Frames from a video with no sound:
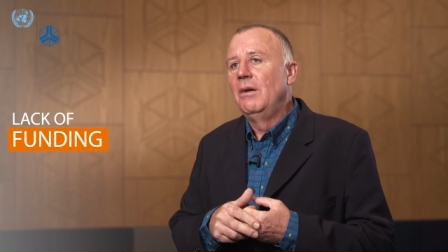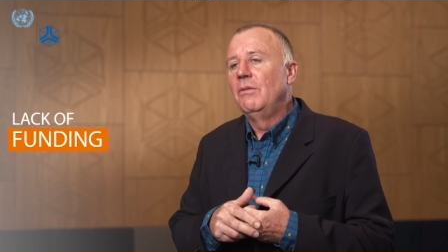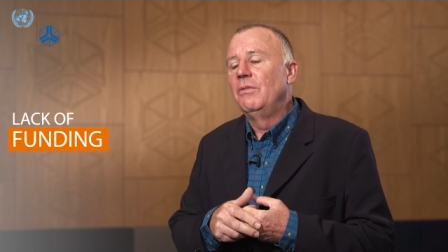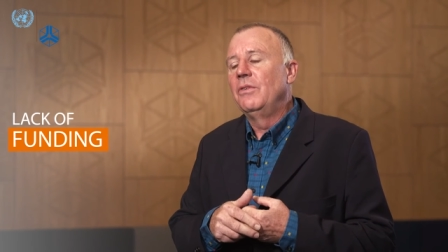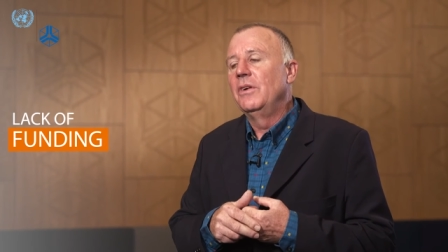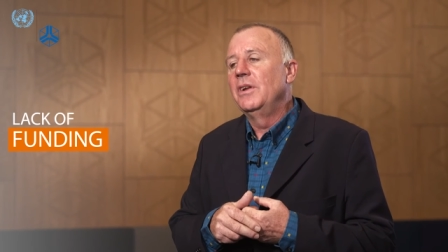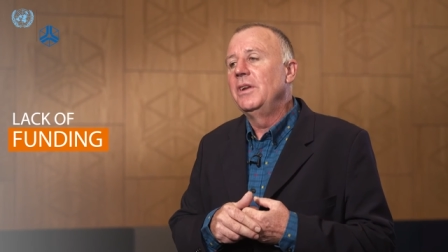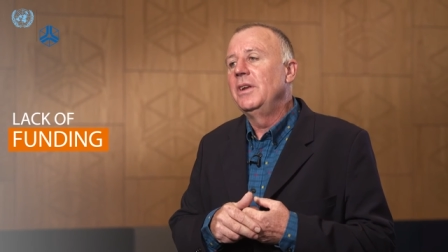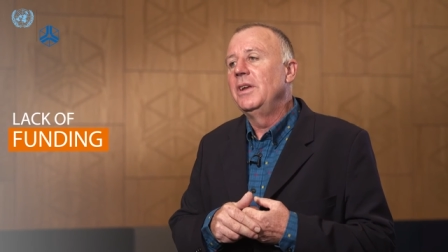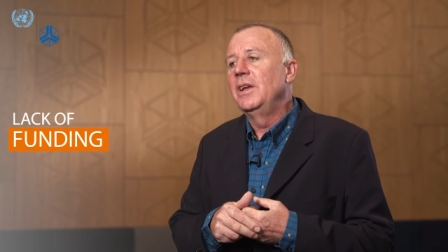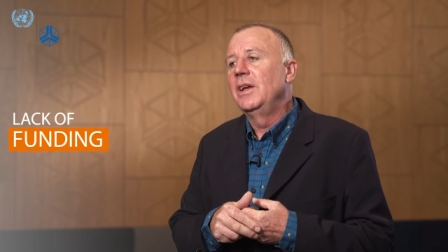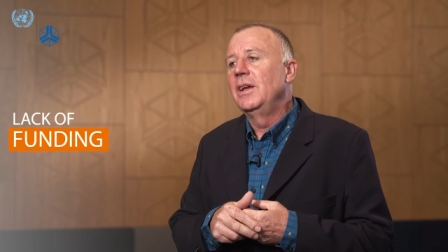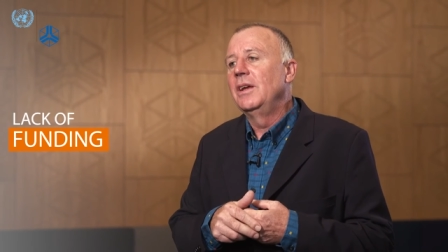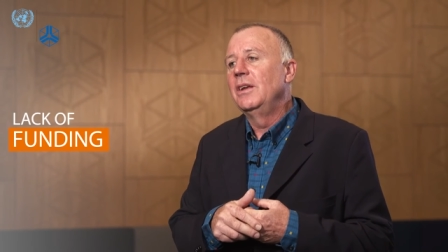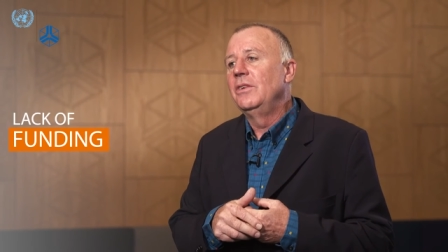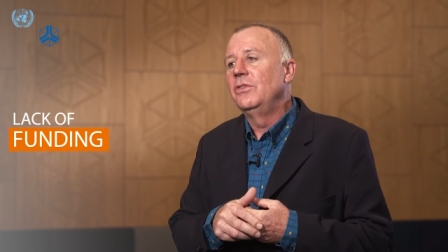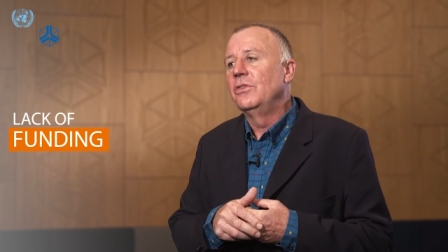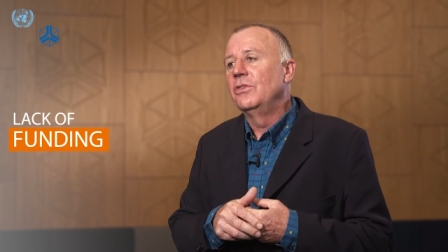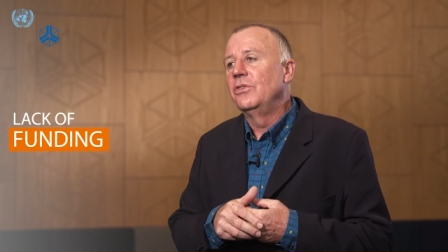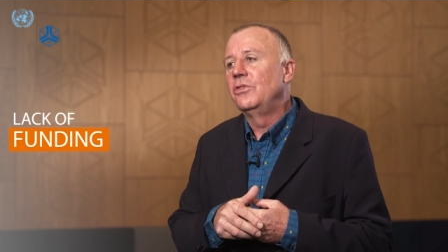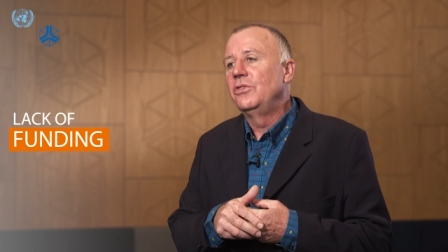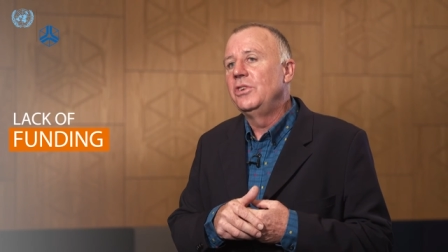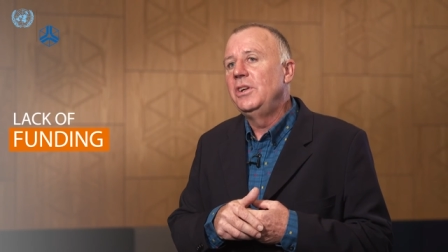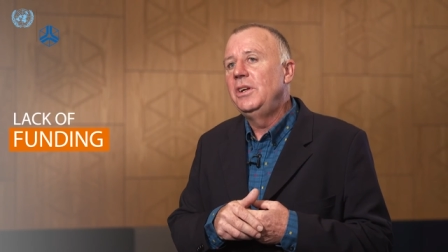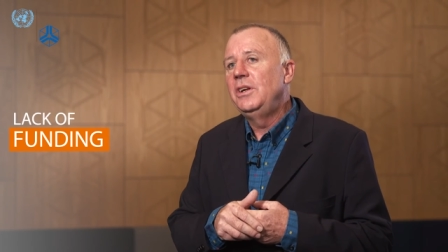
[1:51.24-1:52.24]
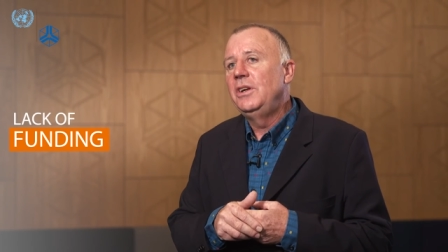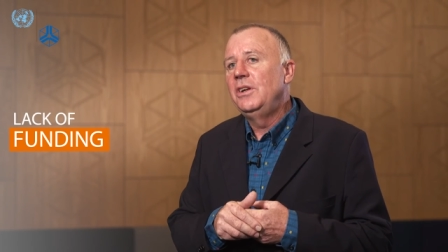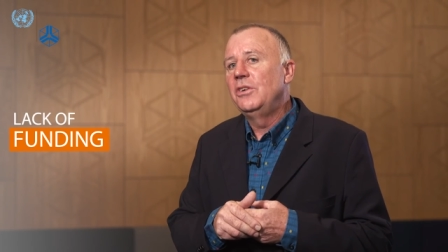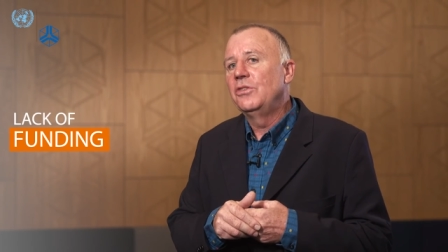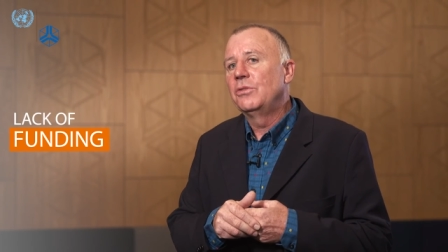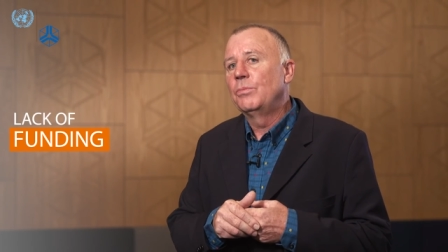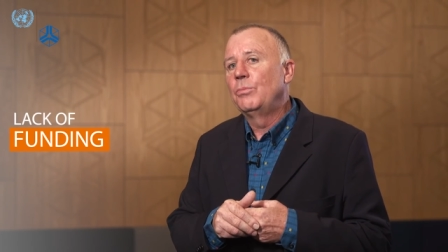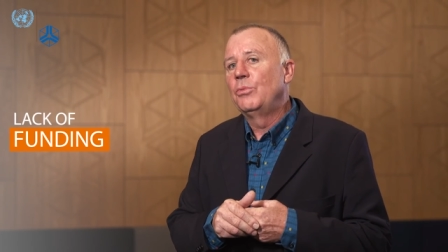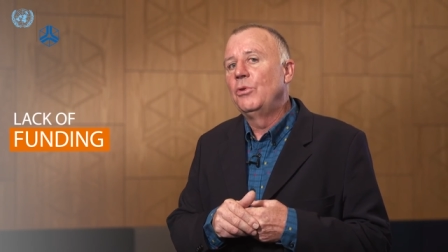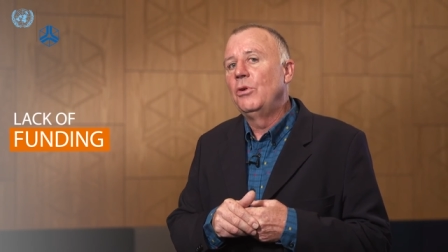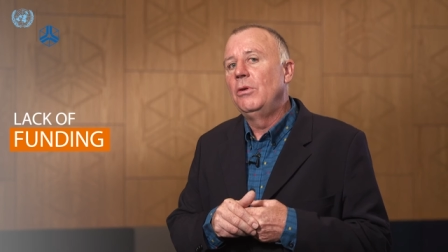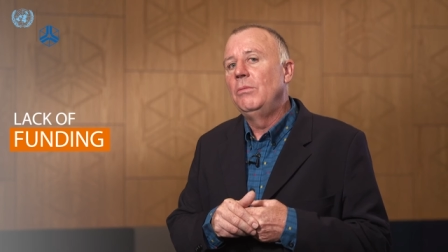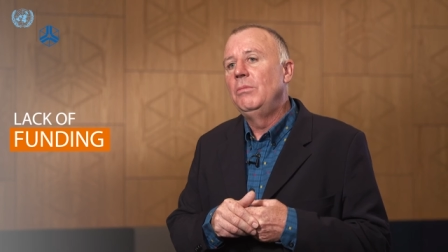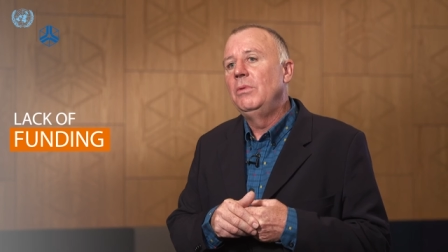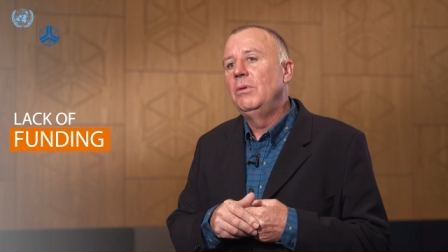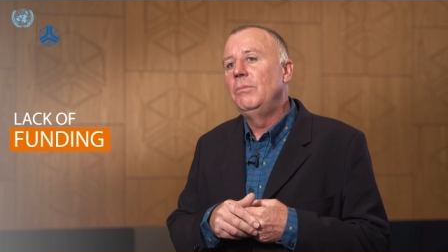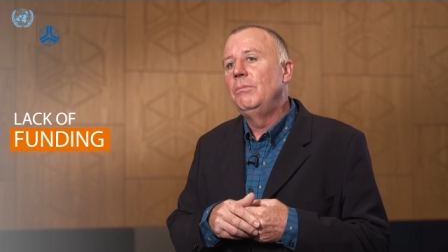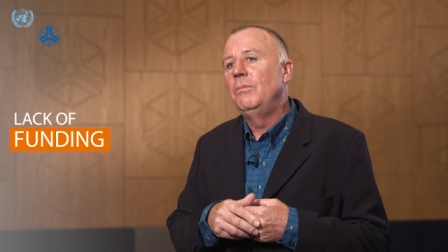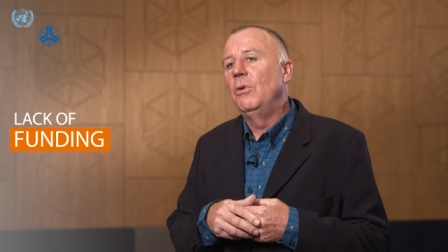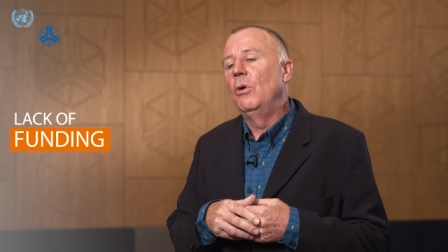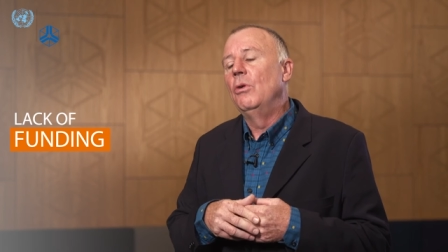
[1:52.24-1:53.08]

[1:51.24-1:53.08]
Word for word: Funding is a serious problem,